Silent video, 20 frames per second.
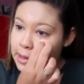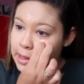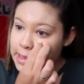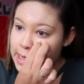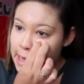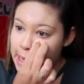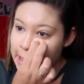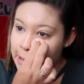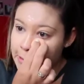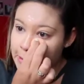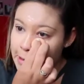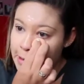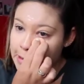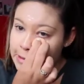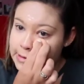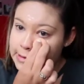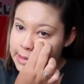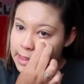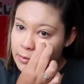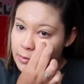Like, I don't
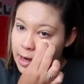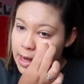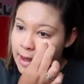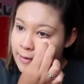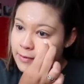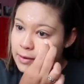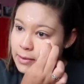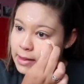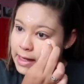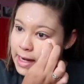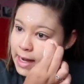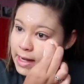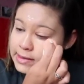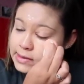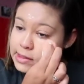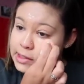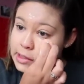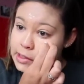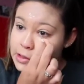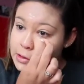understand why everybody
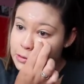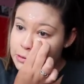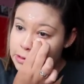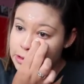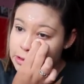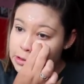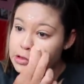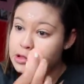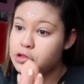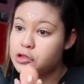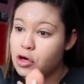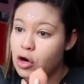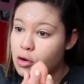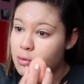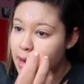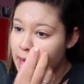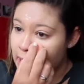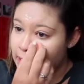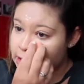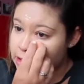has to use so
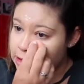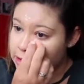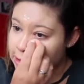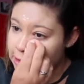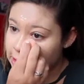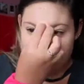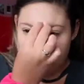much.